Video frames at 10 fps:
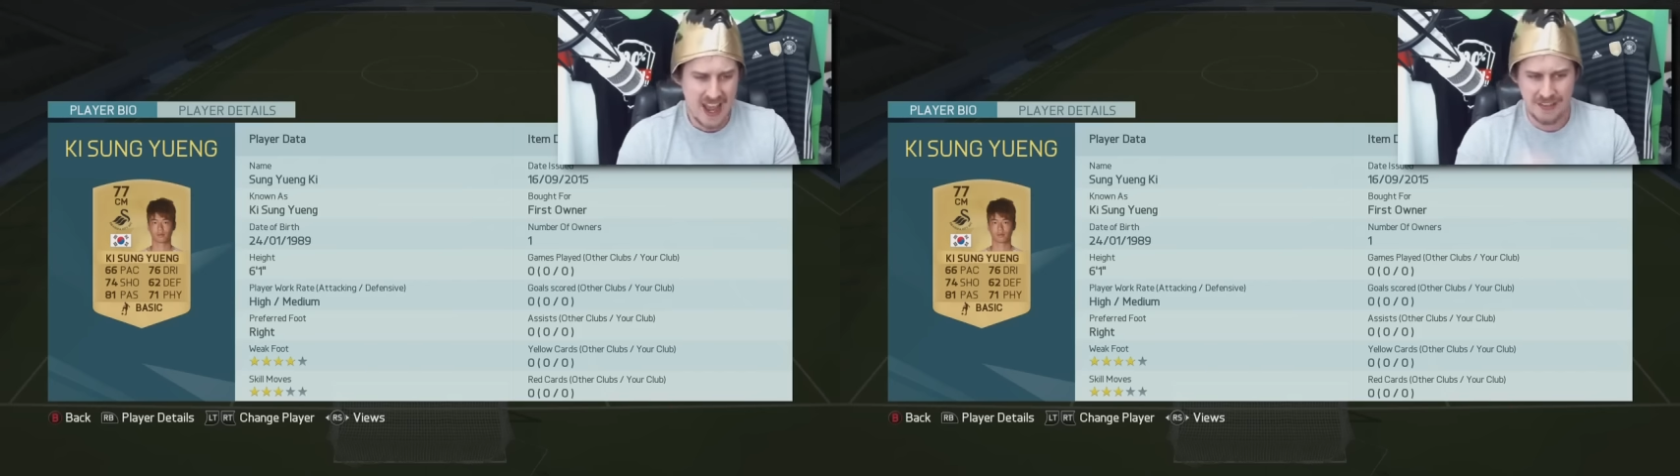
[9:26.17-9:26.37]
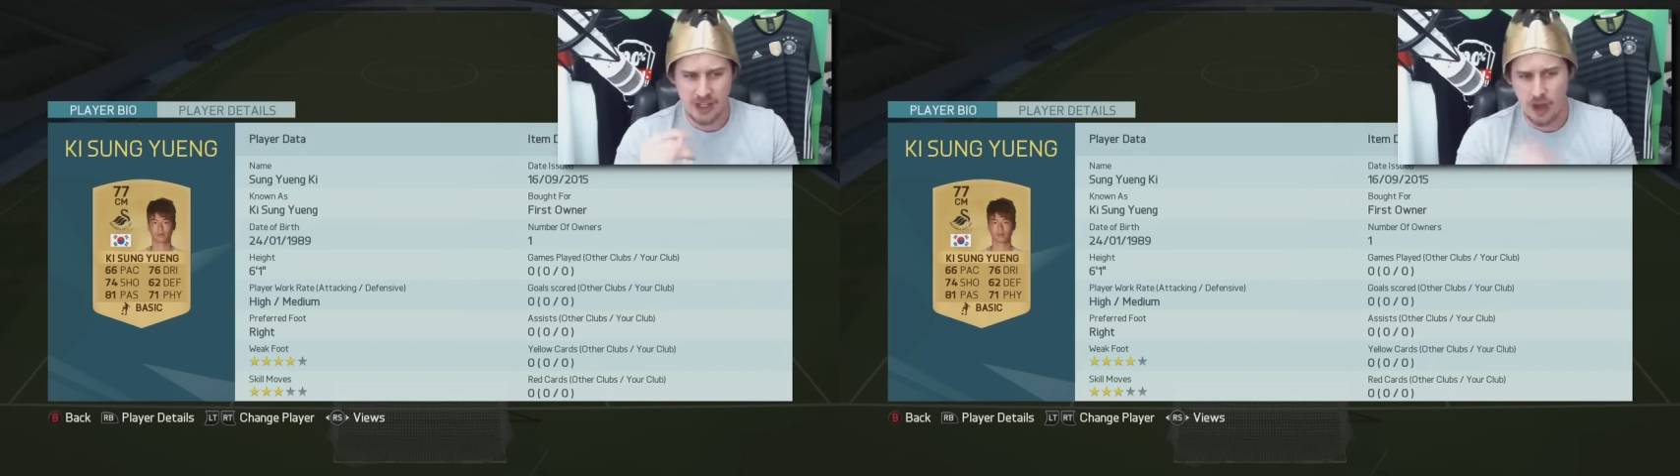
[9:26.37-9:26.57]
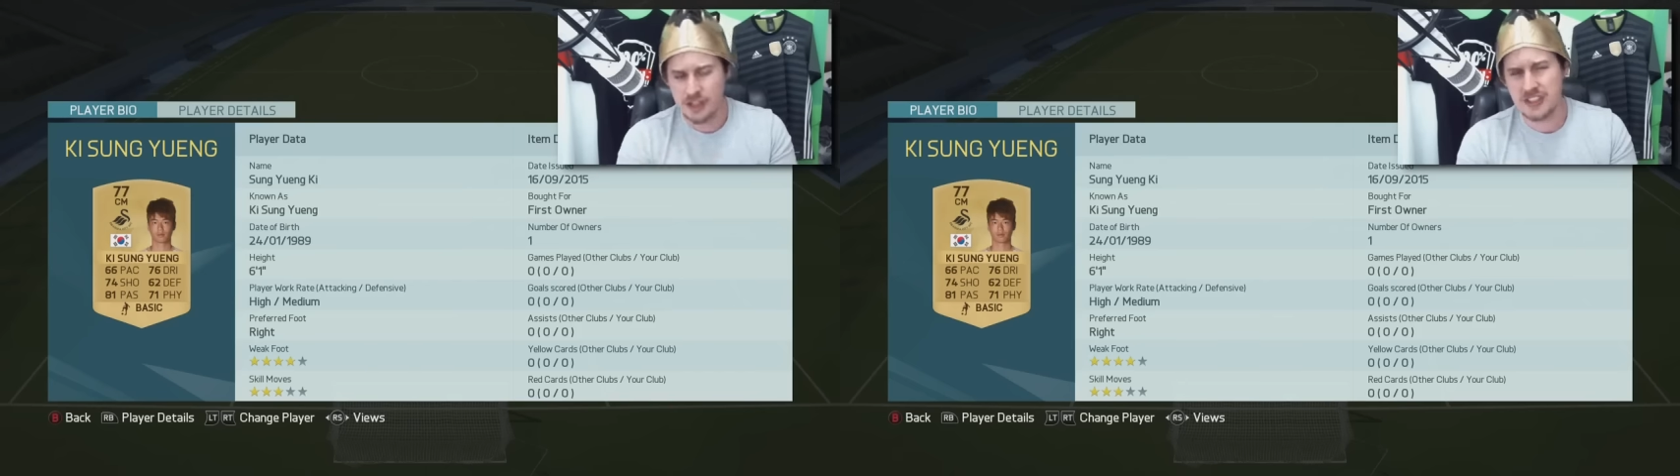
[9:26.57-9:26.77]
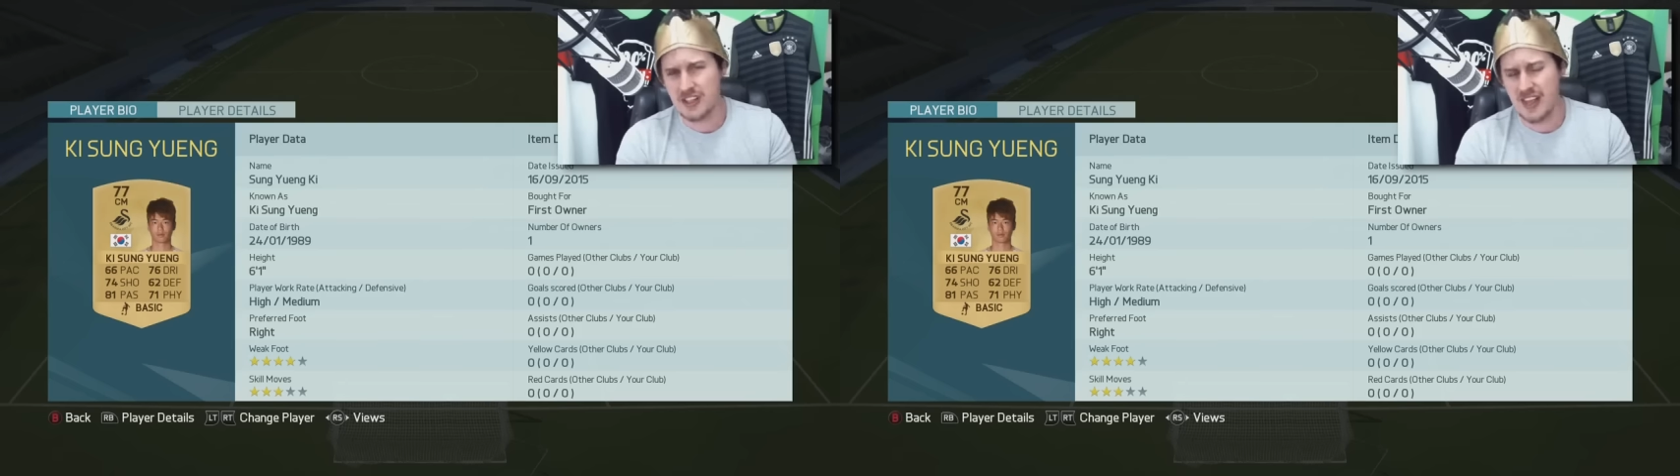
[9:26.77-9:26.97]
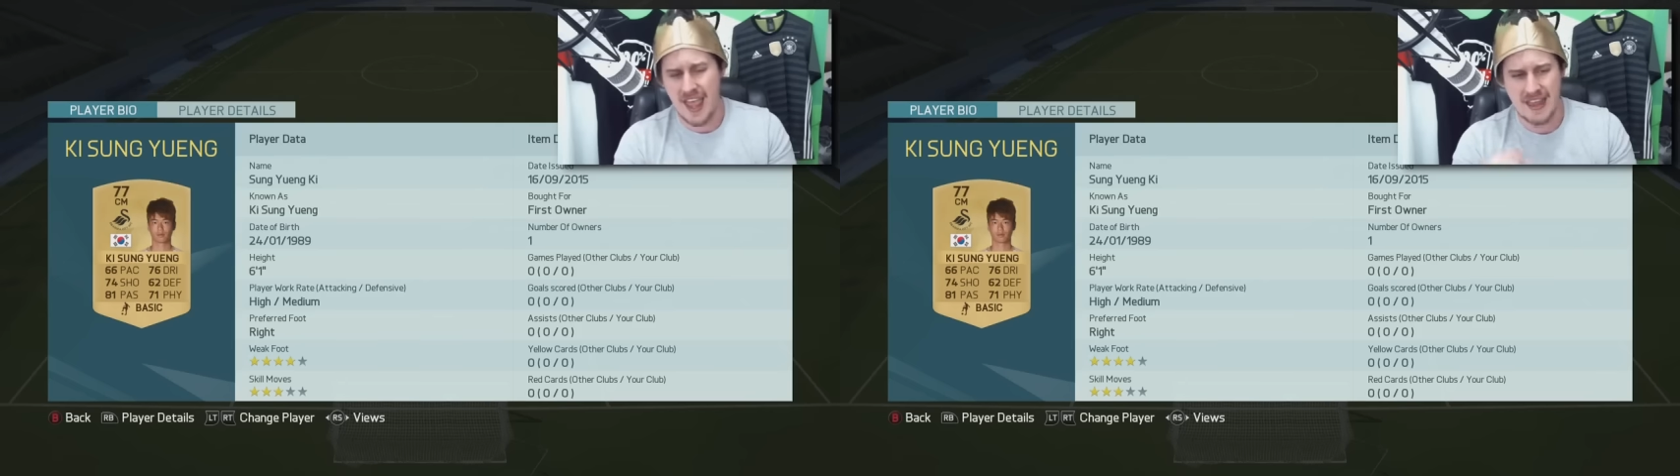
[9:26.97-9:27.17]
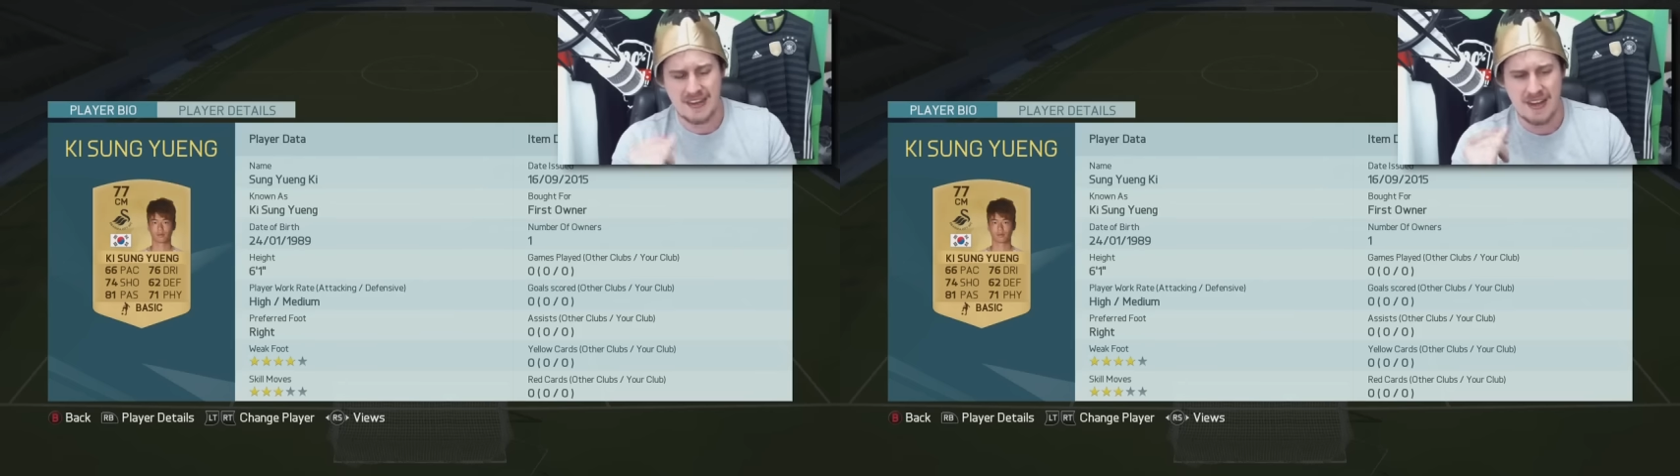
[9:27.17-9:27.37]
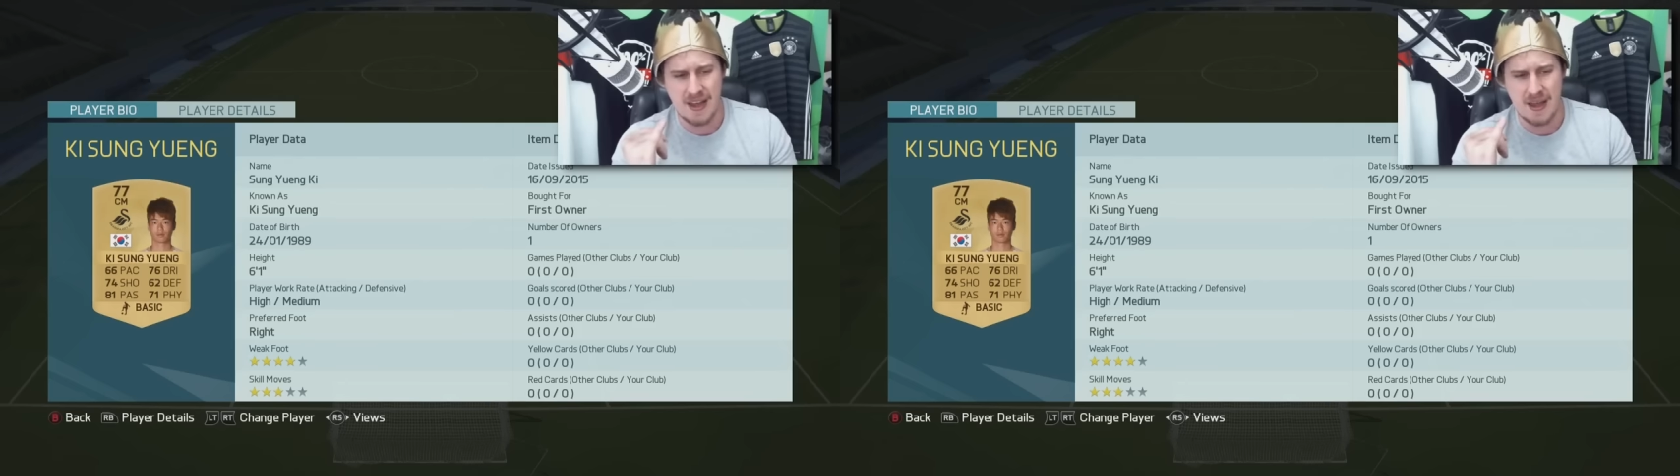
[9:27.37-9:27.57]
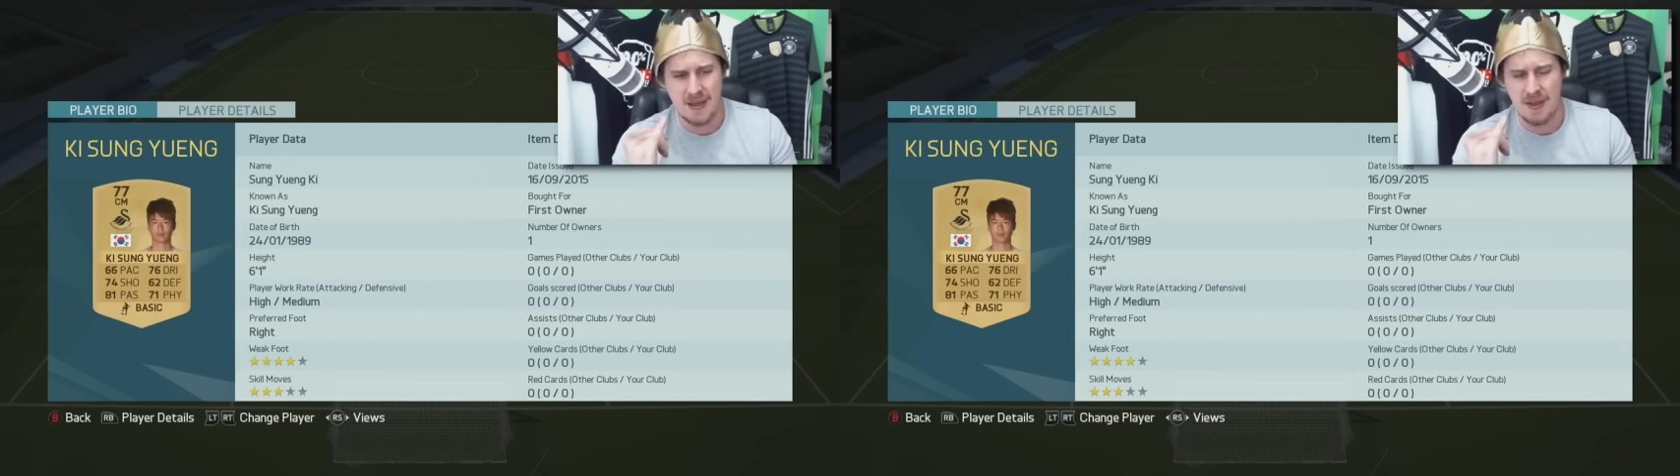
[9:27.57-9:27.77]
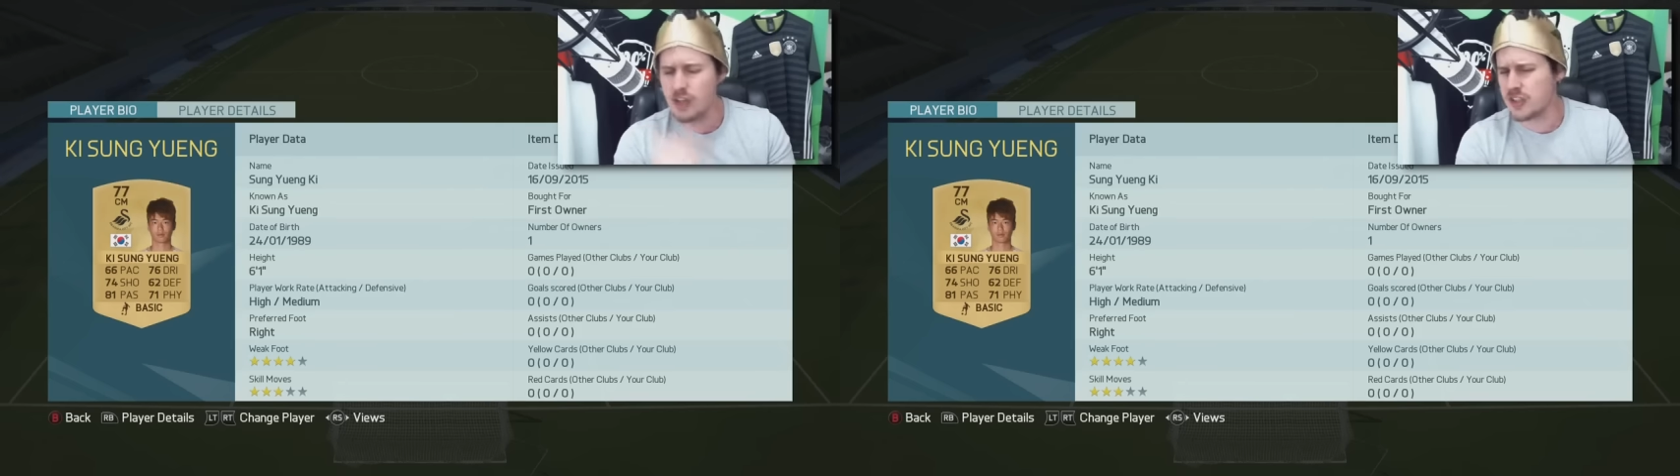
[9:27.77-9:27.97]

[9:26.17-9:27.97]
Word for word: I think Özil and uh,